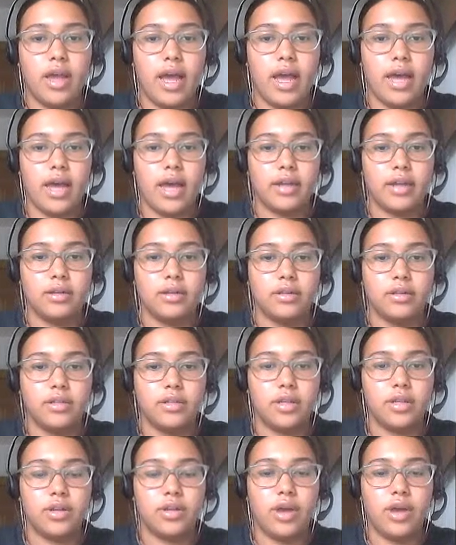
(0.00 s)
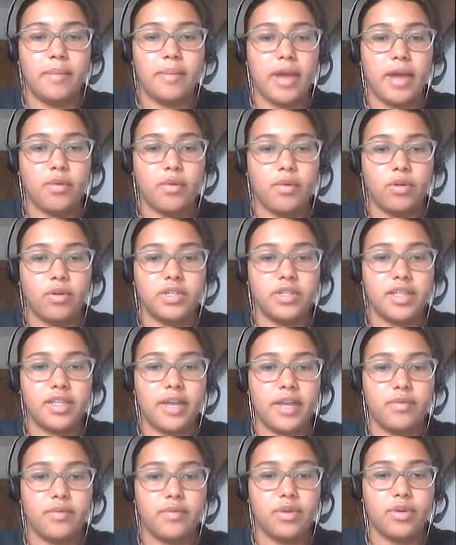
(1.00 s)
And, I might want to
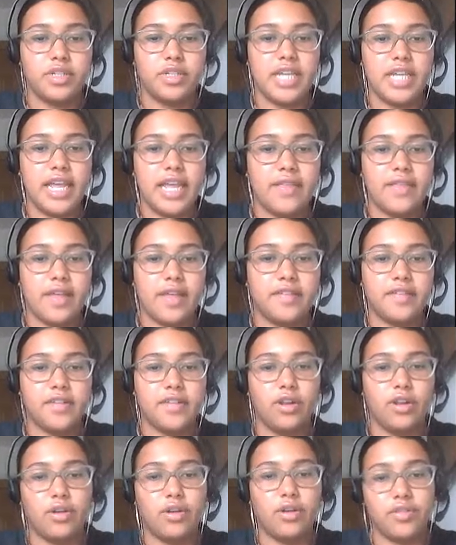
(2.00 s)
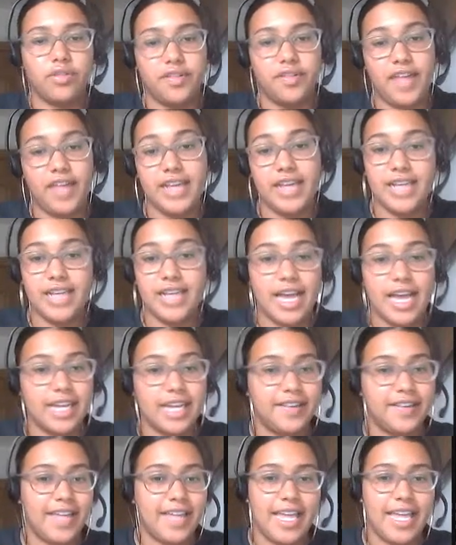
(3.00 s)
then rotate this along the
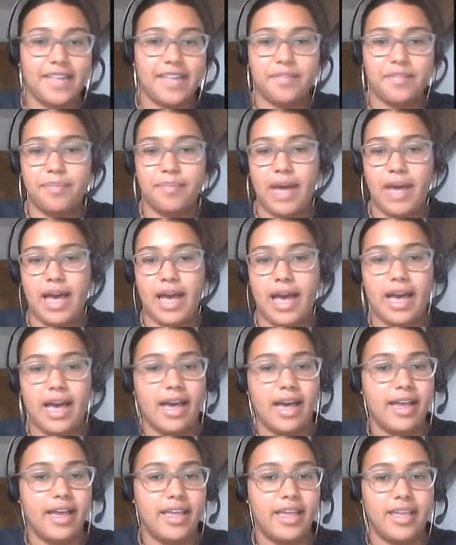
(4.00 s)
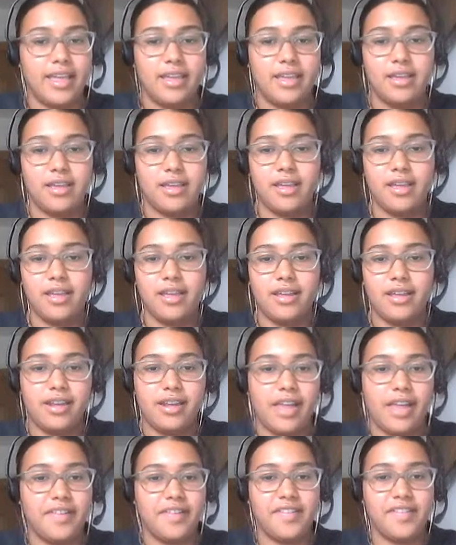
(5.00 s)
z-axis by,
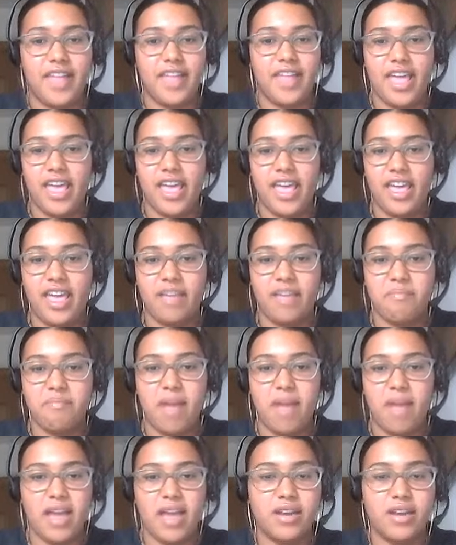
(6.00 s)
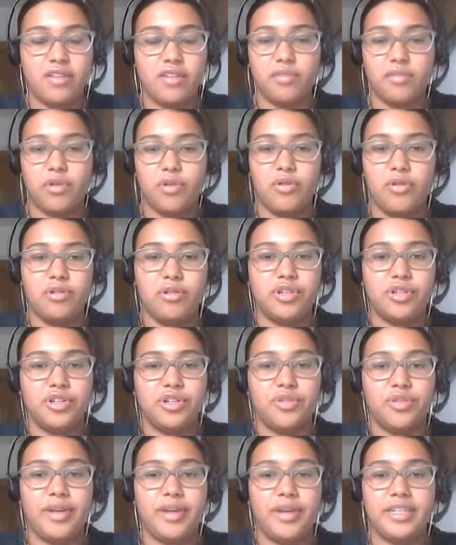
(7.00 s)
let's say, minus
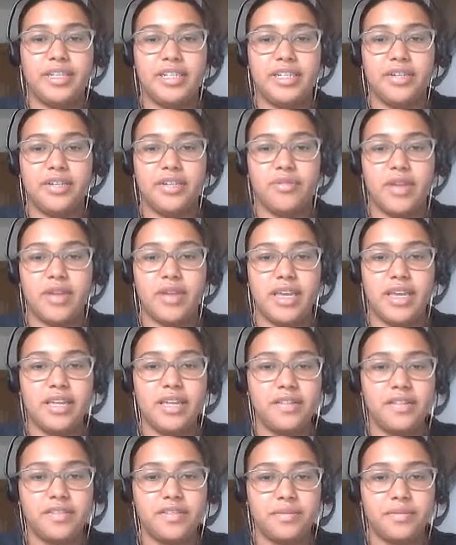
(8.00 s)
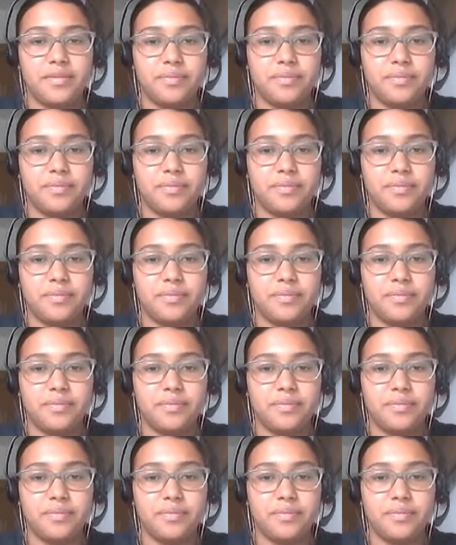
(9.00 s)
120 degrees.